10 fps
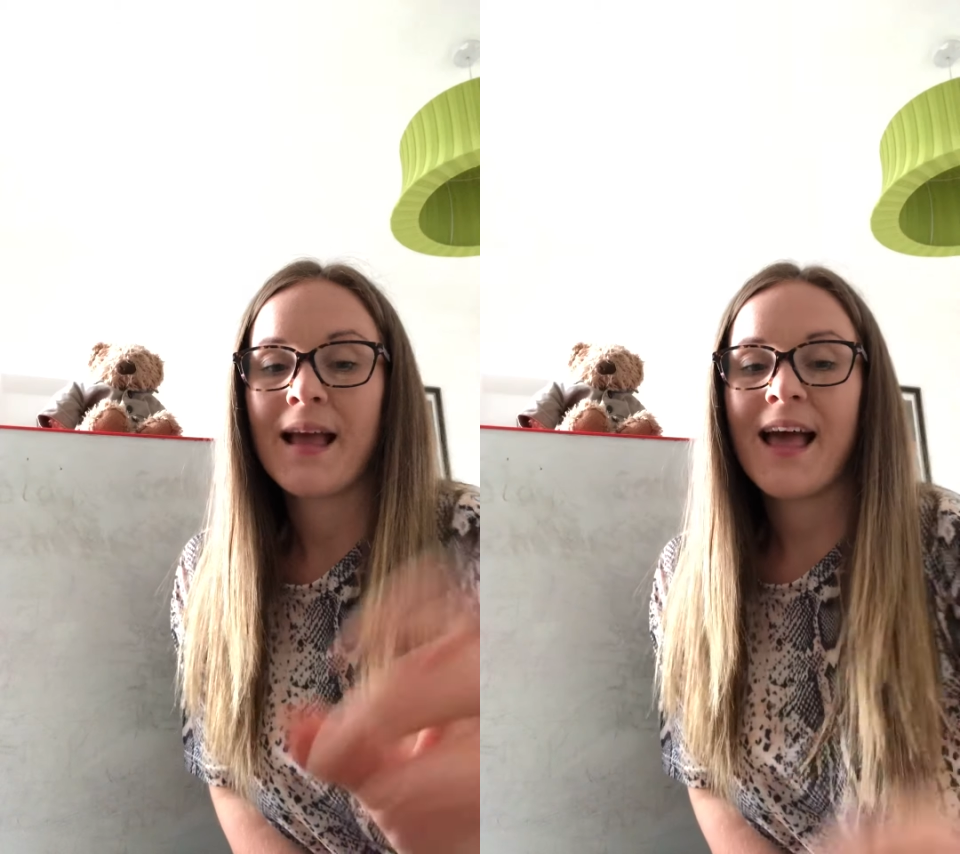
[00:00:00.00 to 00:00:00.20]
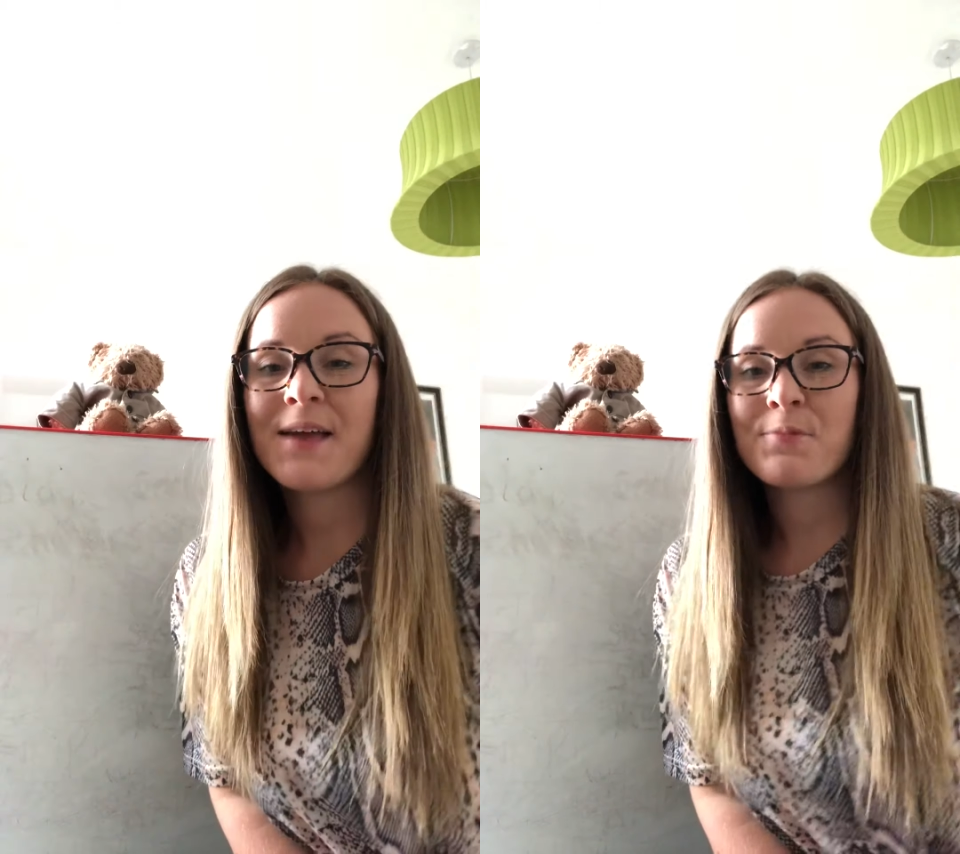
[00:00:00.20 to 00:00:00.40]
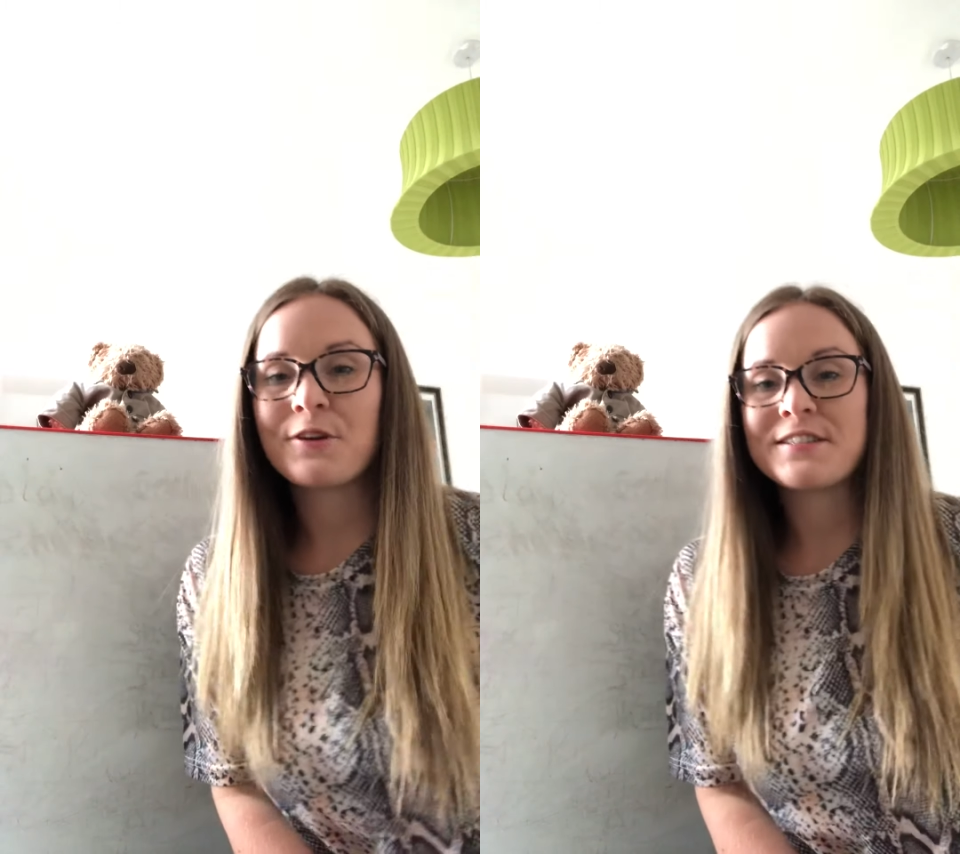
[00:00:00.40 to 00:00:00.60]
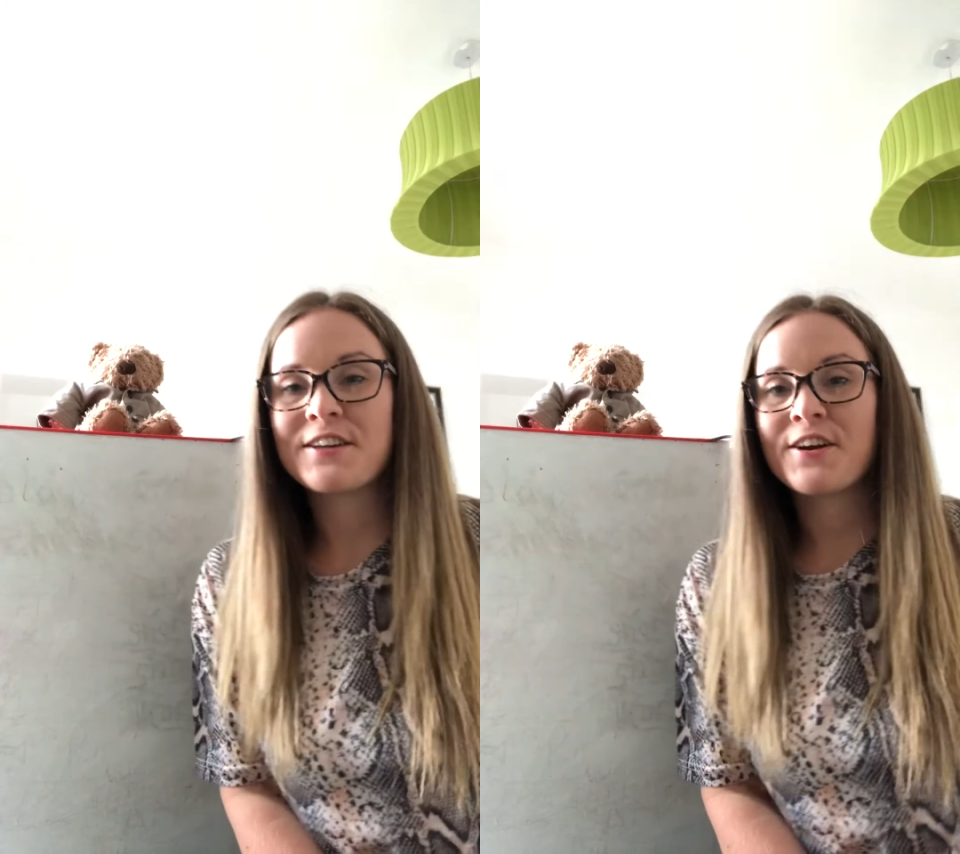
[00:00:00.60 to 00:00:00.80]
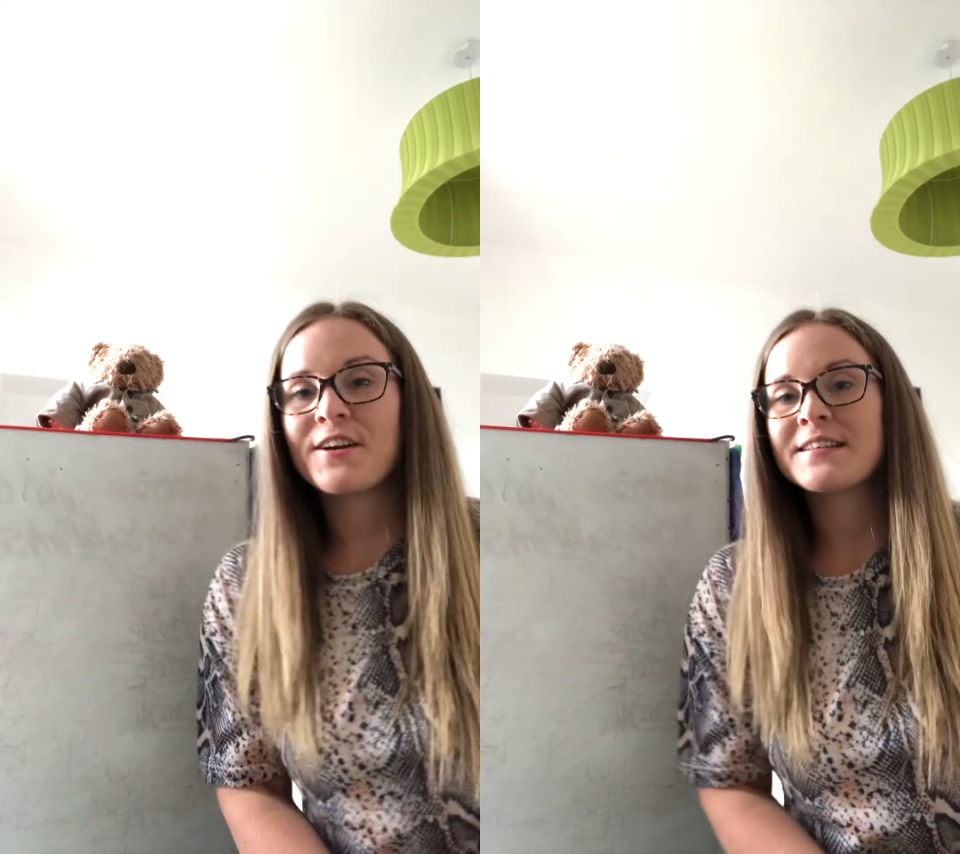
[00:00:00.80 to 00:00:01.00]
Hi boys and
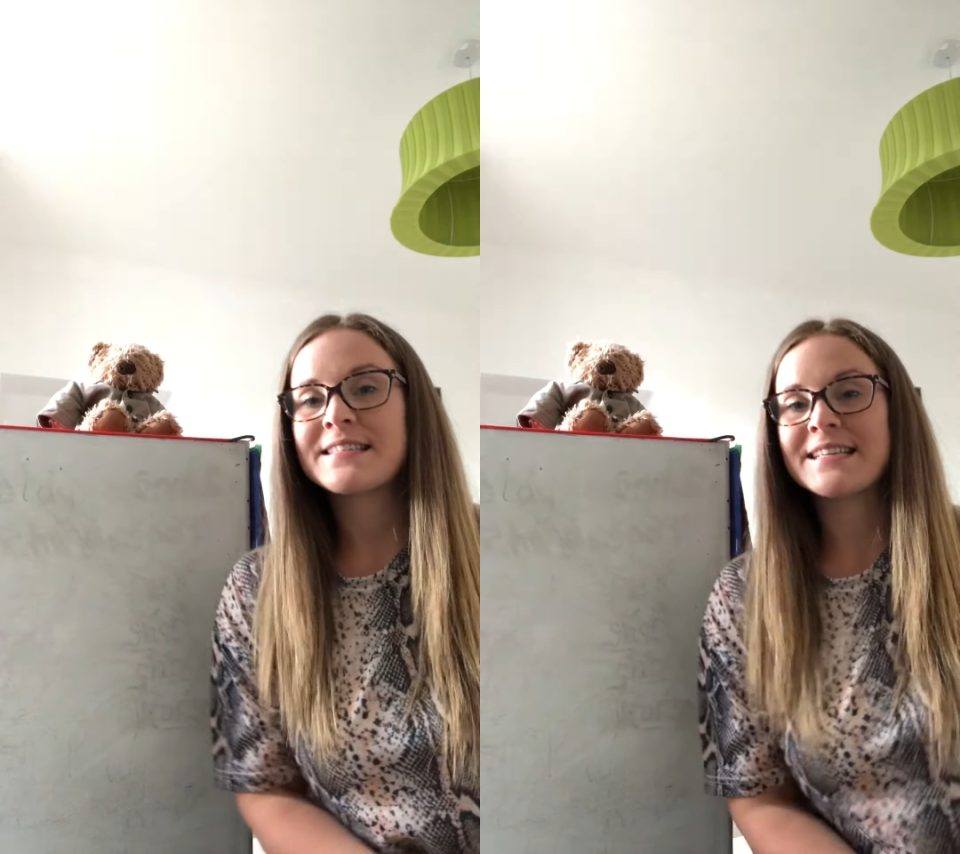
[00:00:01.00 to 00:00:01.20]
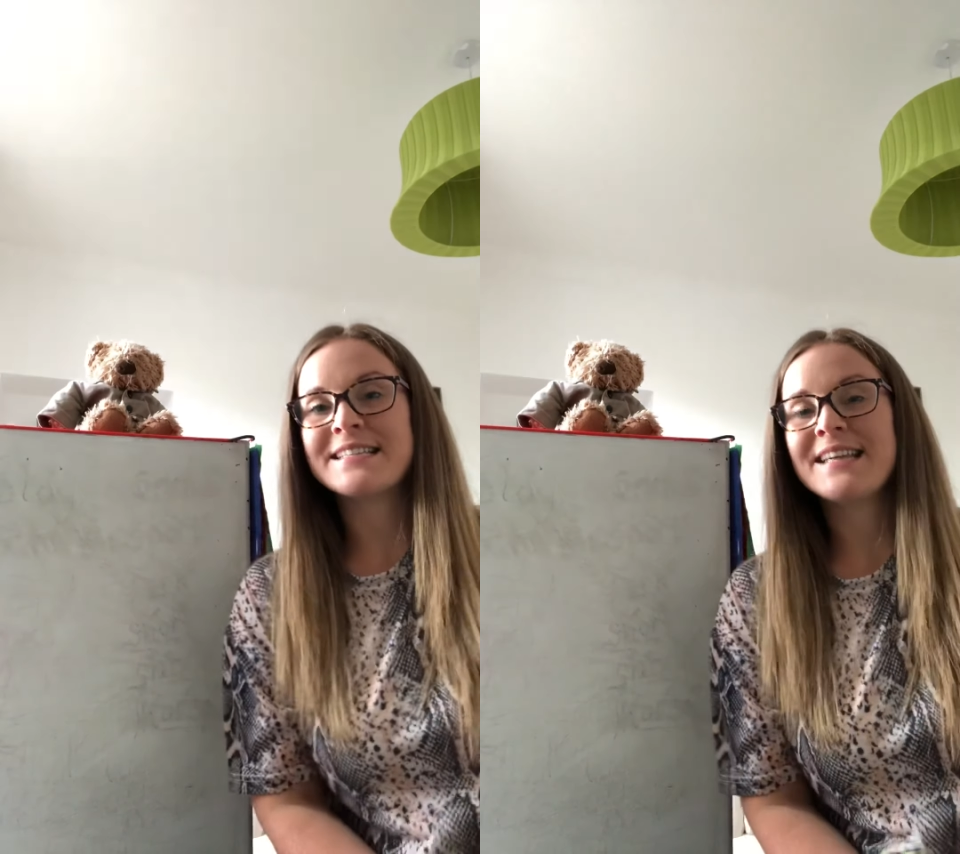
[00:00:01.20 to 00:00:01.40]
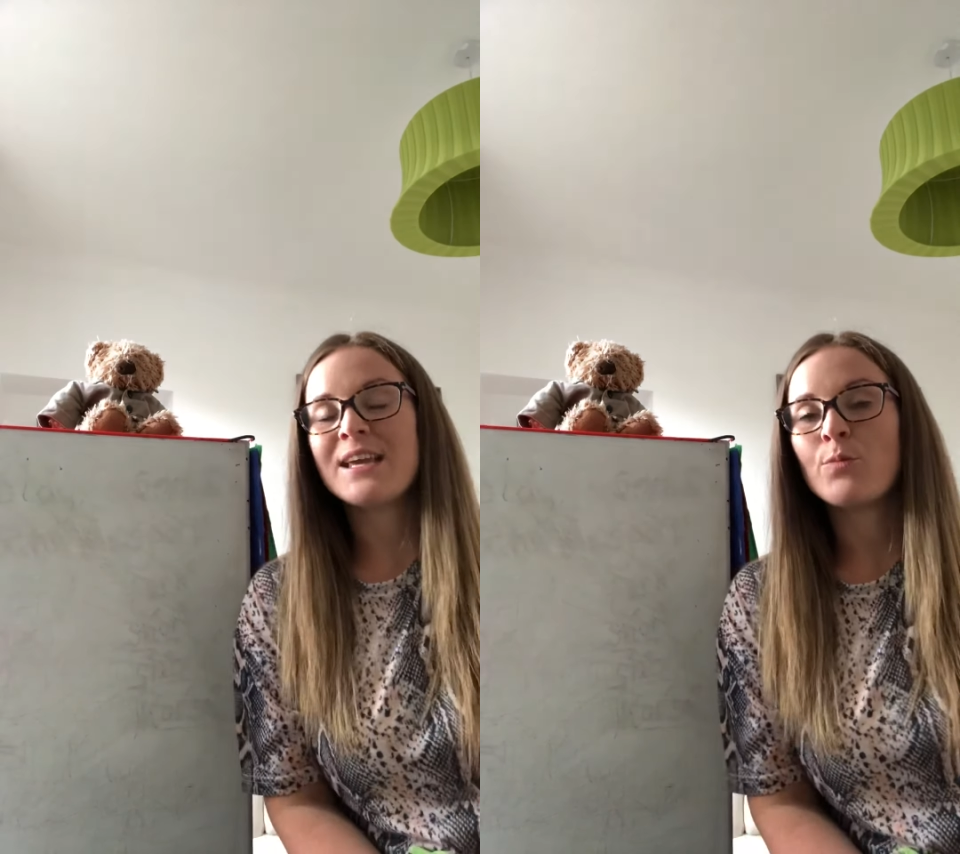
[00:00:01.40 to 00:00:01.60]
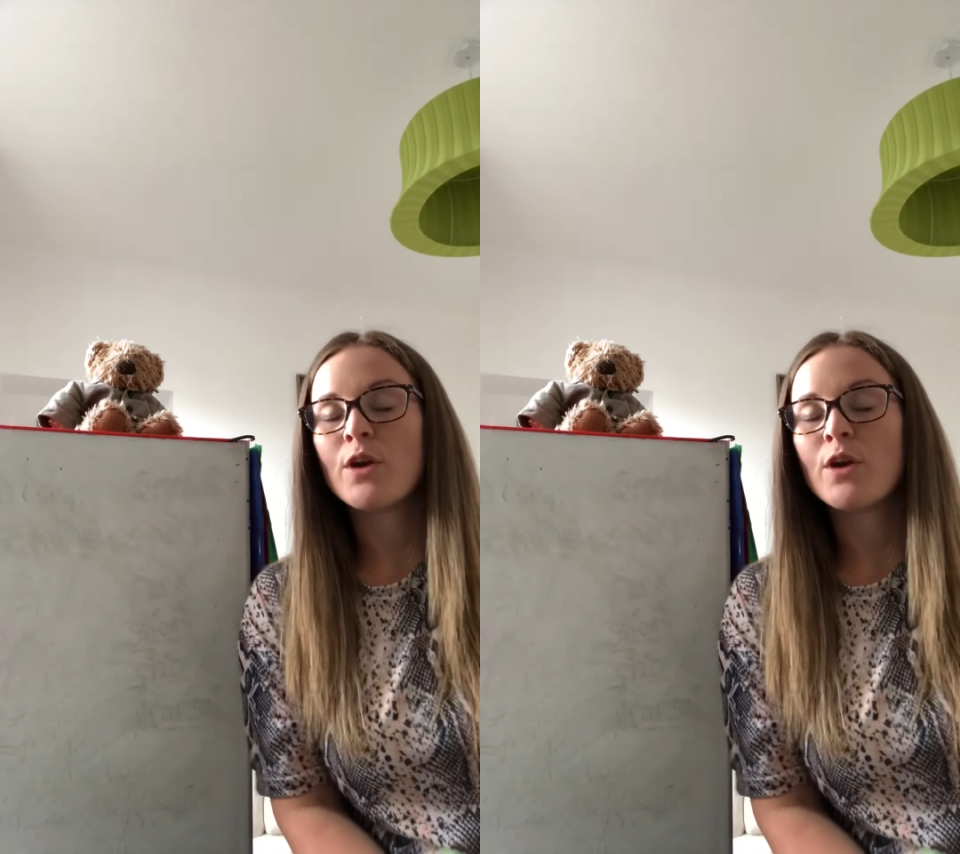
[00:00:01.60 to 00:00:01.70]
girls, today we